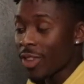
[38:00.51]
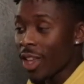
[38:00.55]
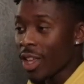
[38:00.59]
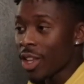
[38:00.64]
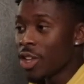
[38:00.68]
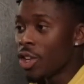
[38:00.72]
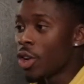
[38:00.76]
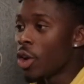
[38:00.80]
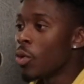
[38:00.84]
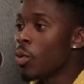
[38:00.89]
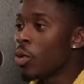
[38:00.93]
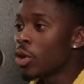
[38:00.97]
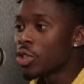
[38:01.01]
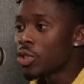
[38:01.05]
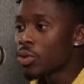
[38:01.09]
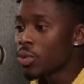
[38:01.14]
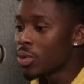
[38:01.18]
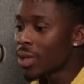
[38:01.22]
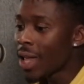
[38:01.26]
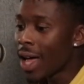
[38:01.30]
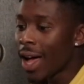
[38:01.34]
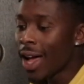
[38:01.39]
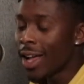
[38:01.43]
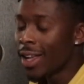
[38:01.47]
watched all
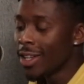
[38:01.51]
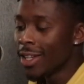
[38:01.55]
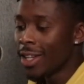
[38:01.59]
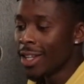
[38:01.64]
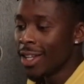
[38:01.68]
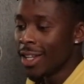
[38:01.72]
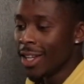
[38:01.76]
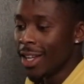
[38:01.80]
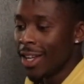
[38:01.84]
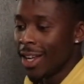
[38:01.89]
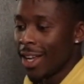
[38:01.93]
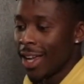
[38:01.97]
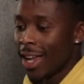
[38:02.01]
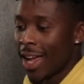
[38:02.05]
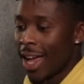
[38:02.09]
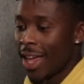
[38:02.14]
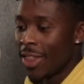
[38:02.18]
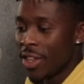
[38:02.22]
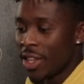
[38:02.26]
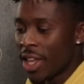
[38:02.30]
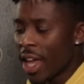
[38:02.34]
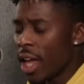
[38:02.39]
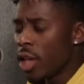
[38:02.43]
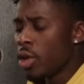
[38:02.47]
that. And
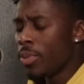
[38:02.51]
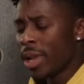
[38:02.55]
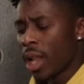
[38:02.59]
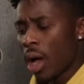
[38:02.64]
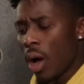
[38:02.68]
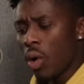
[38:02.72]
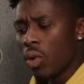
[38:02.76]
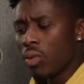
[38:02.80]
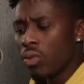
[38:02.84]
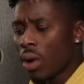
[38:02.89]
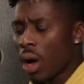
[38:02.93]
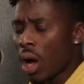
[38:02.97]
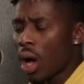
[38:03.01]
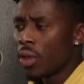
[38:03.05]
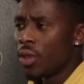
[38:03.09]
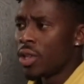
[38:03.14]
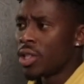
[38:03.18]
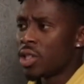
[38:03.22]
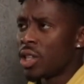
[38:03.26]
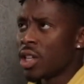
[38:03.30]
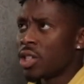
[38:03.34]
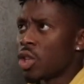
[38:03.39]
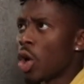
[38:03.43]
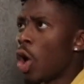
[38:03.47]
then you'd be like, oh, rah,
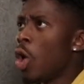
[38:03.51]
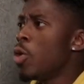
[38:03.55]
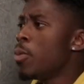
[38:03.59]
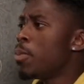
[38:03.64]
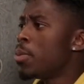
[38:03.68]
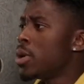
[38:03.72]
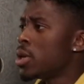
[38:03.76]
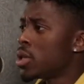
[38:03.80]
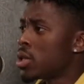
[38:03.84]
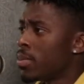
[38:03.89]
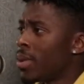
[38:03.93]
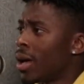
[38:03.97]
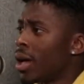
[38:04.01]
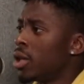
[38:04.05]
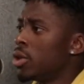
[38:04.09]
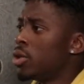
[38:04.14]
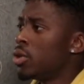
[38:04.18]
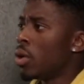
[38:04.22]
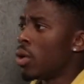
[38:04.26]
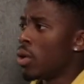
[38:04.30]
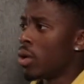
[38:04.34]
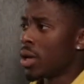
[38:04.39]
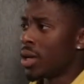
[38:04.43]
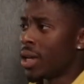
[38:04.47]
there's openness about a
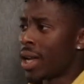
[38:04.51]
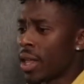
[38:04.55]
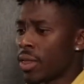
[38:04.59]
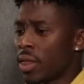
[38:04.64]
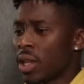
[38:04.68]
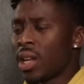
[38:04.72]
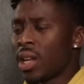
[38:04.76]
dog, and like the